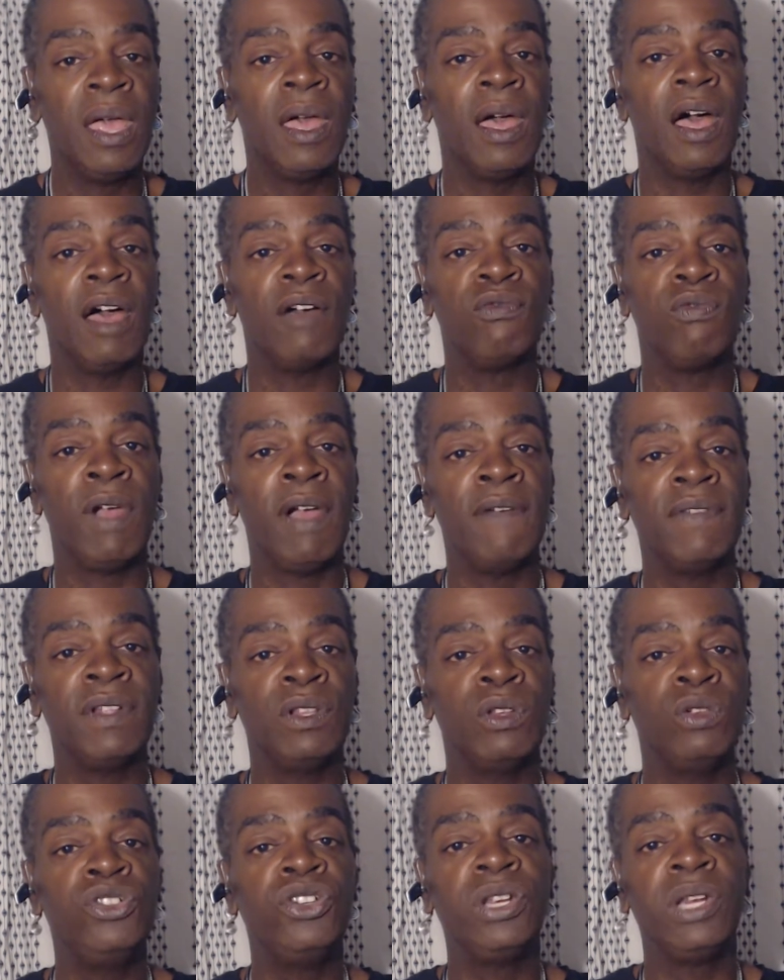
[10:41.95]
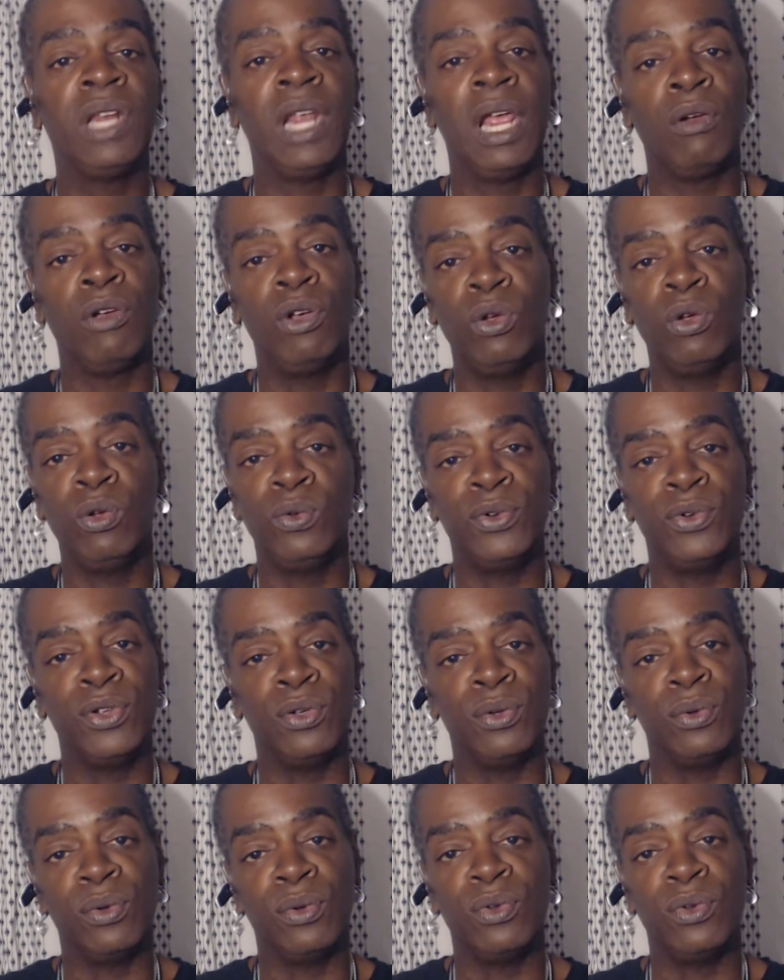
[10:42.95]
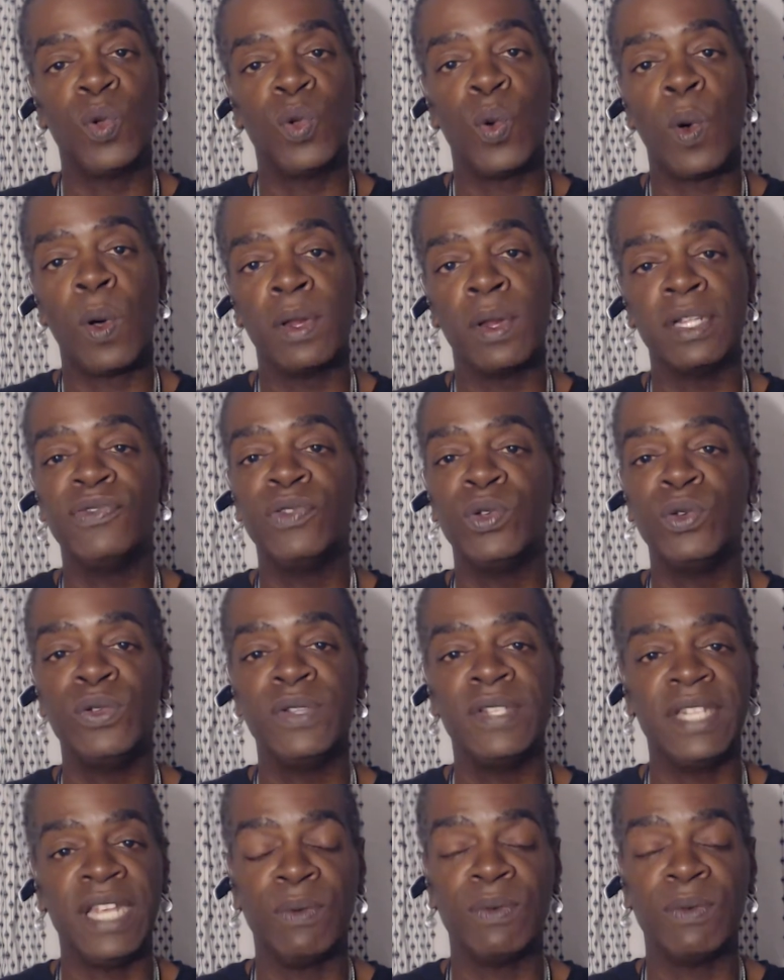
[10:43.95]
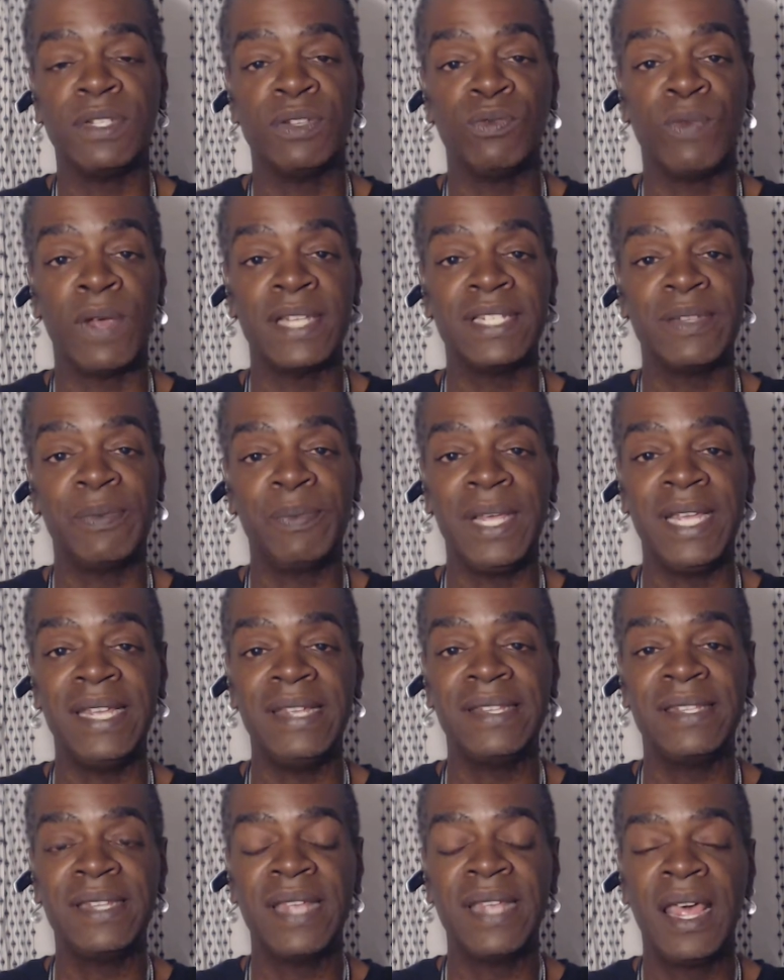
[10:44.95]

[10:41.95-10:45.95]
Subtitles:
of revolutionary hoodoo, New Orleans voodoo secrets and recipes,